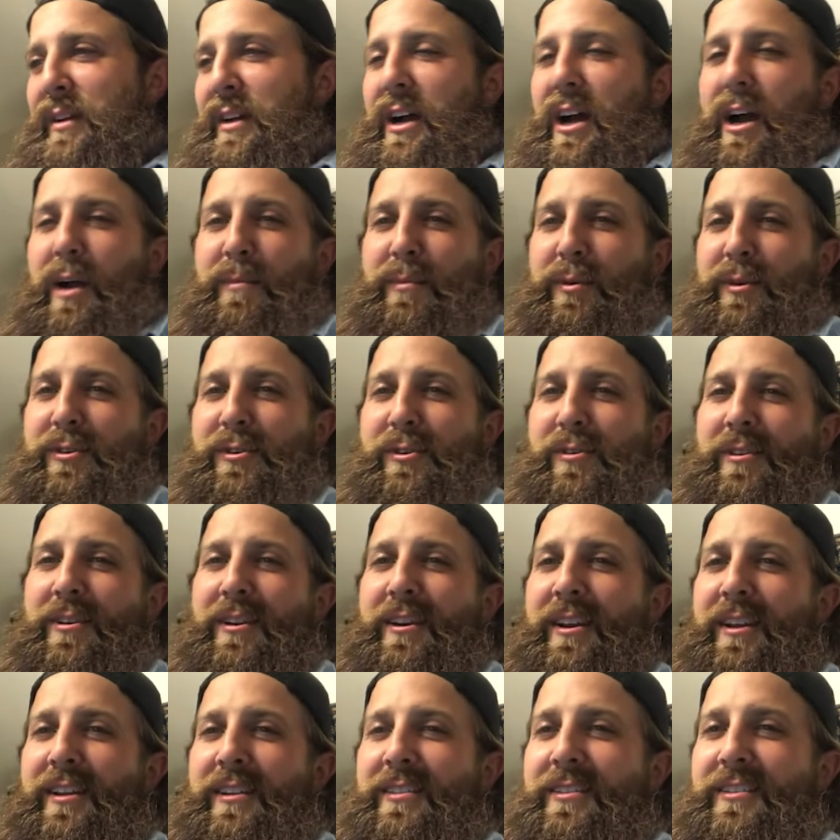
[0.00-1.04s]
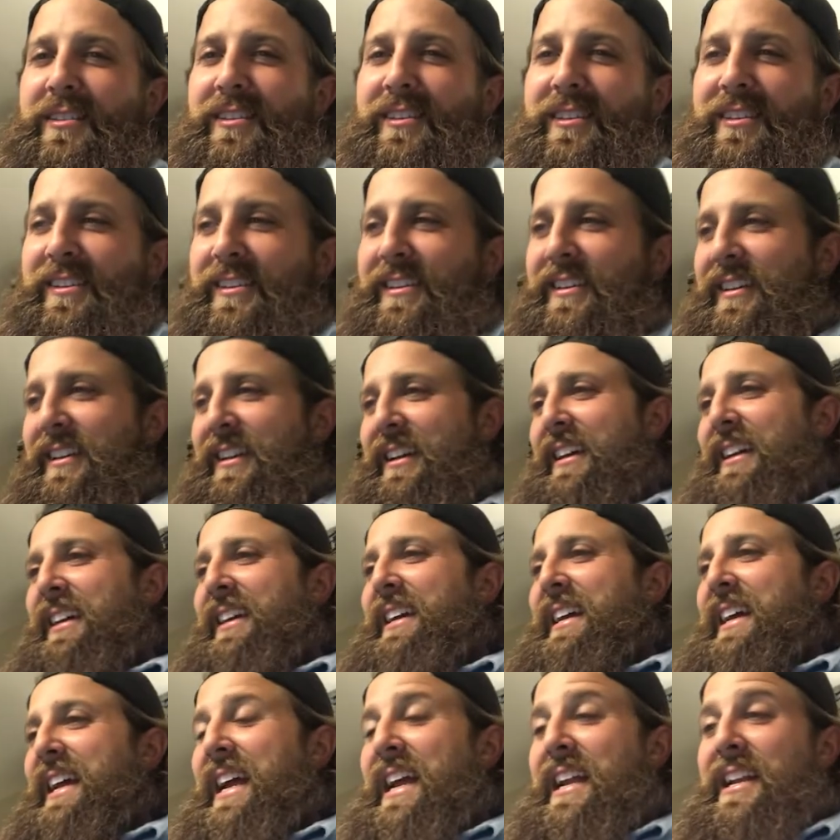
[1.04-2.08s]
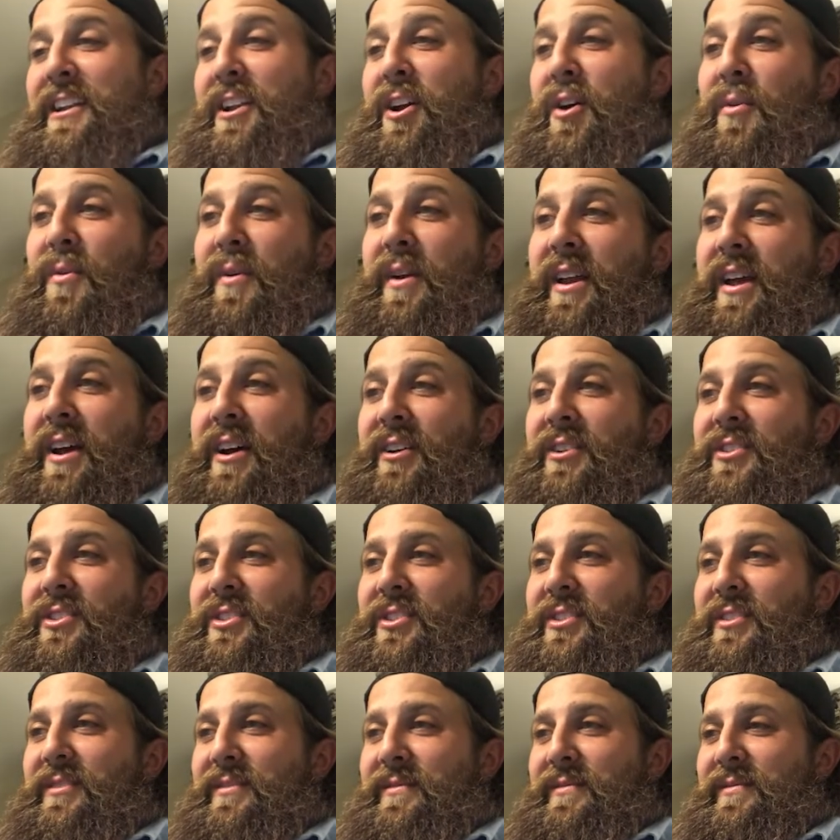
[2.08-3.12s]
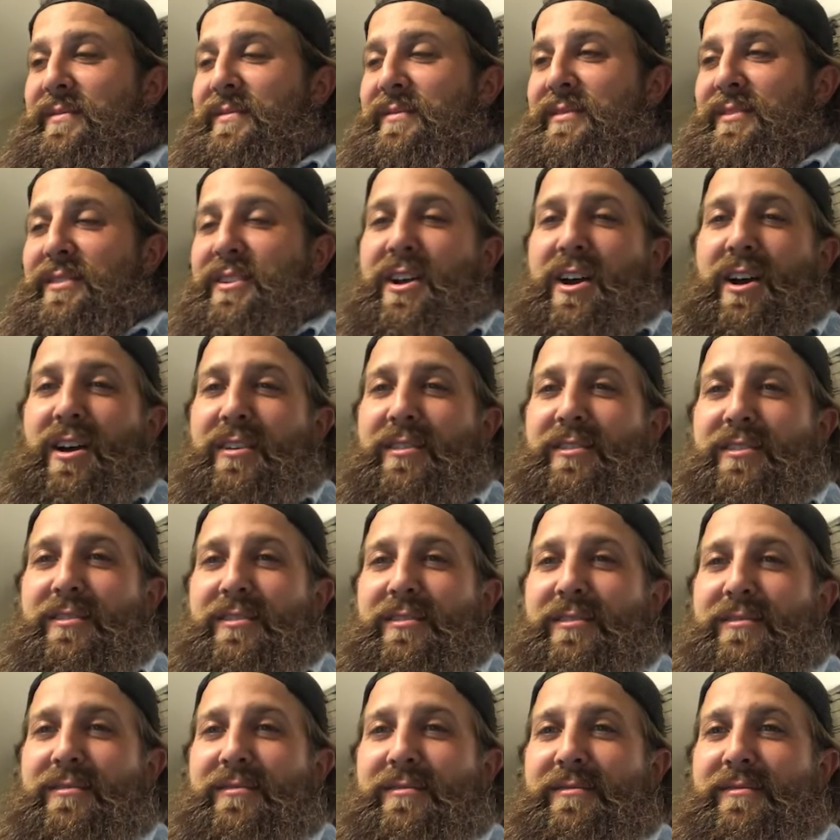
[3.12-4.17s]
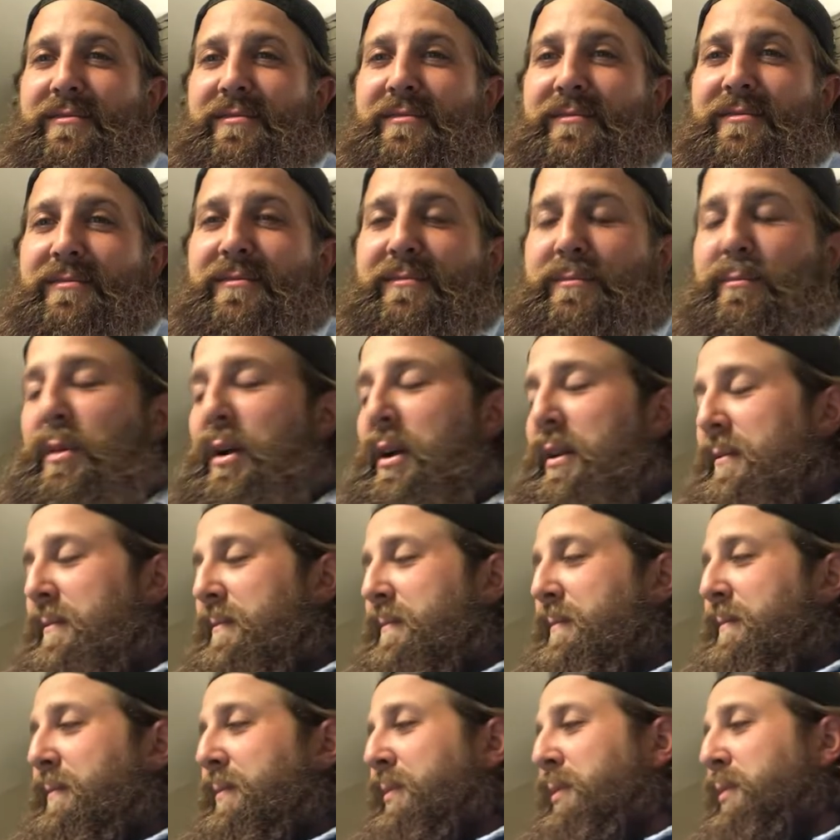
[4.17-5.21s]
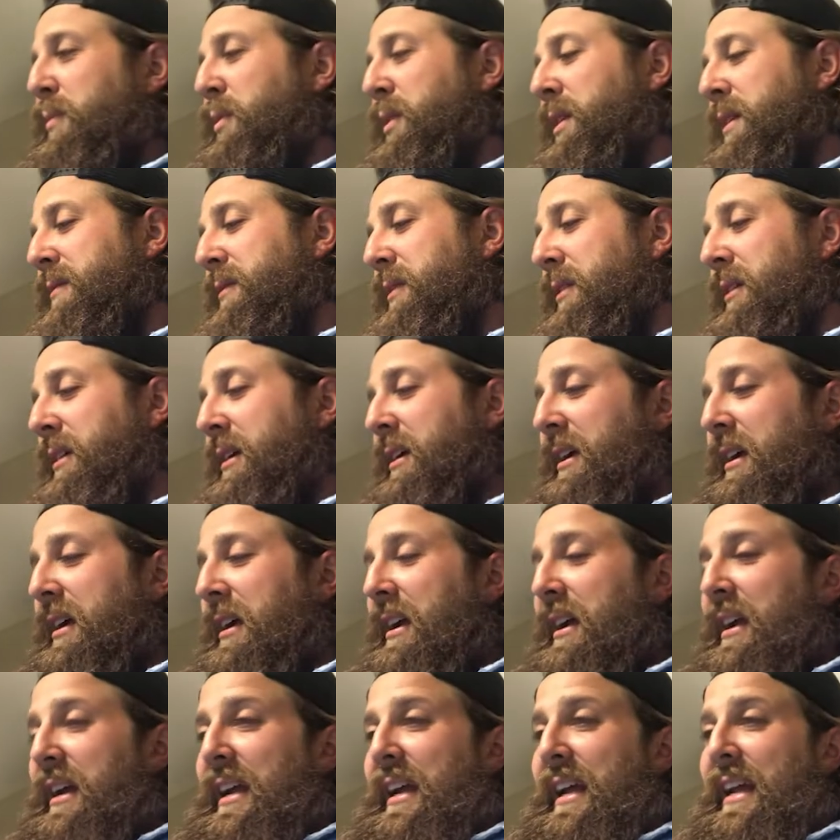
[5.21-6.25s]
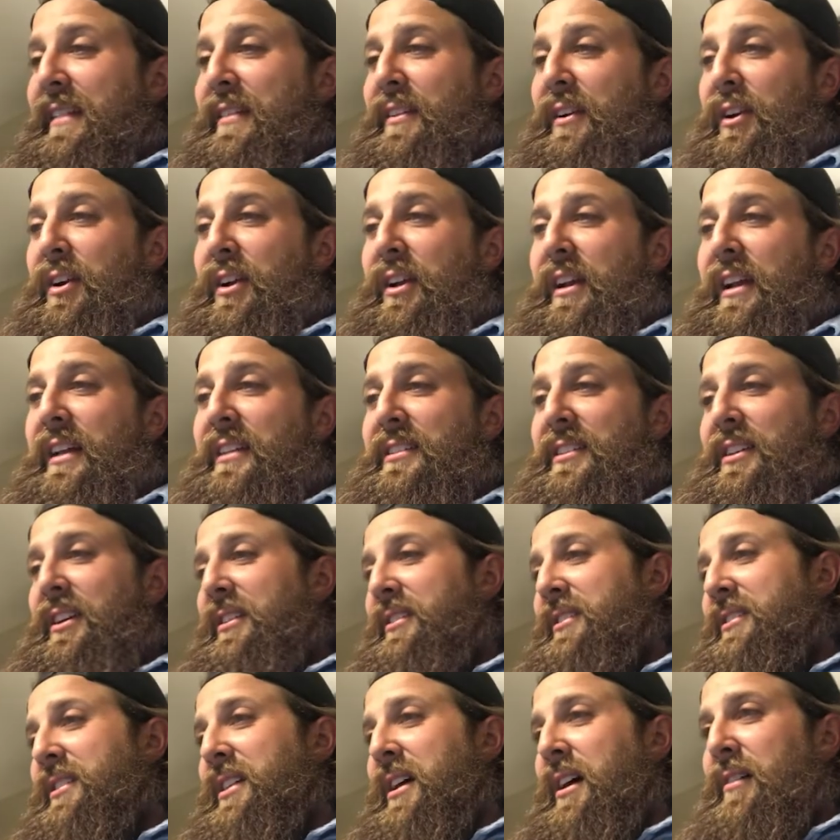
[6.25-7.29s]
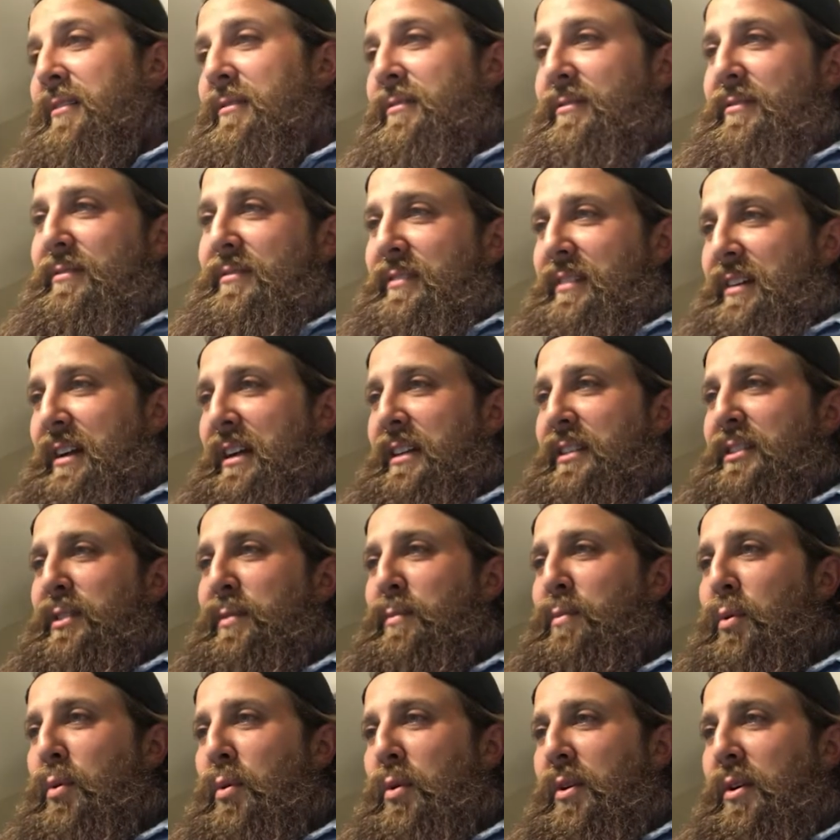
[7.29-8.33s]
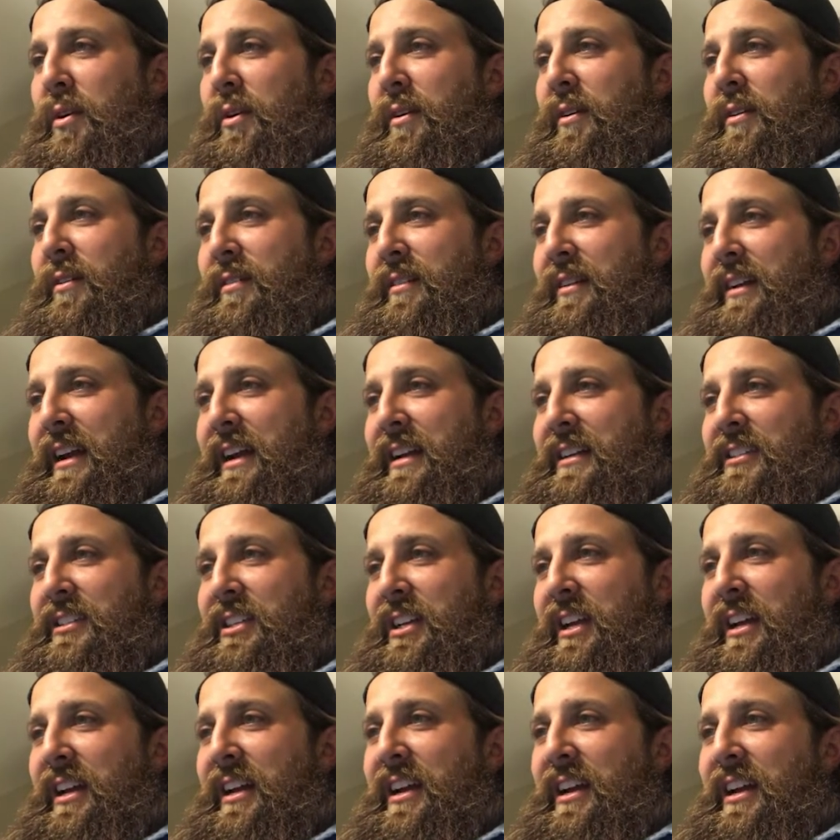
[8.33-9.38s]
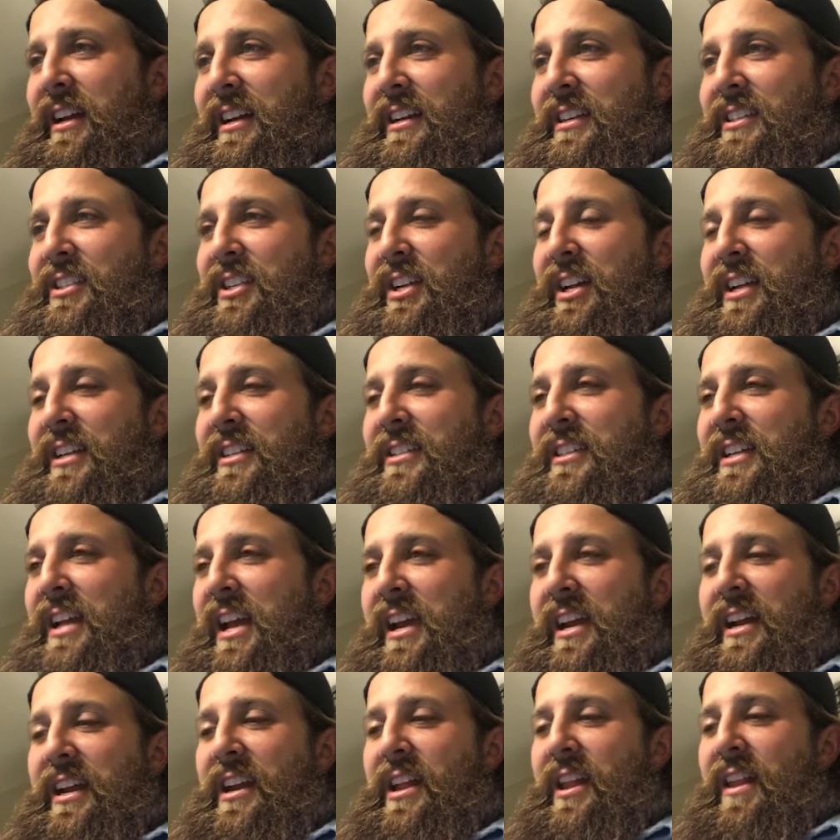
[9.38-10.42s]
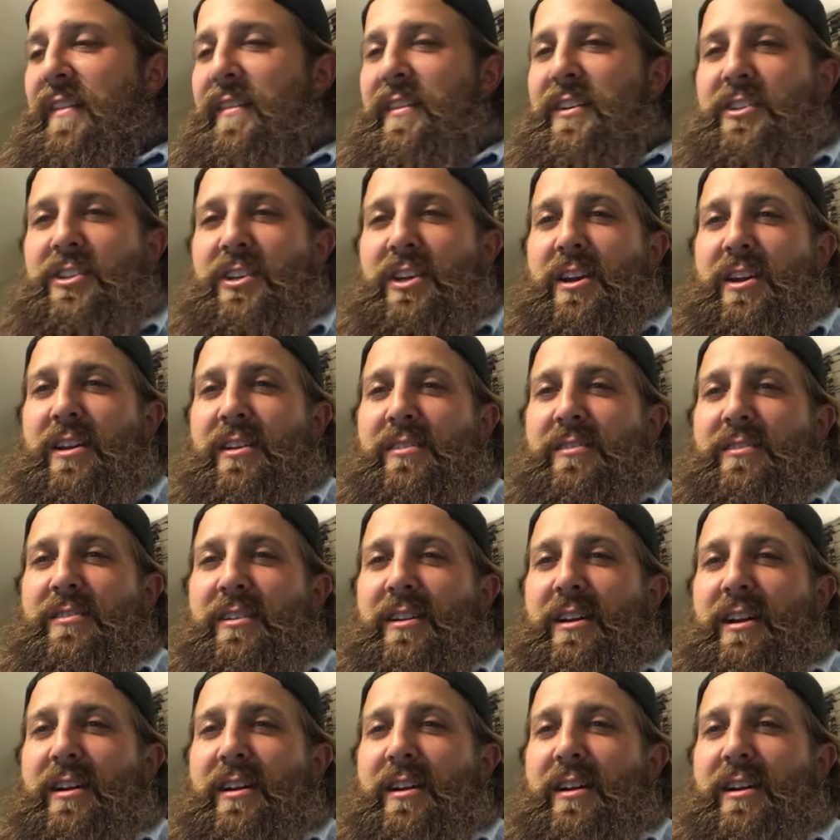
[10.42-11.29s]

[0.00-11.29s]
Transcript: opportunities and no one else does. But whatever. It's good stuff. I support her. And she is taking it on the chin.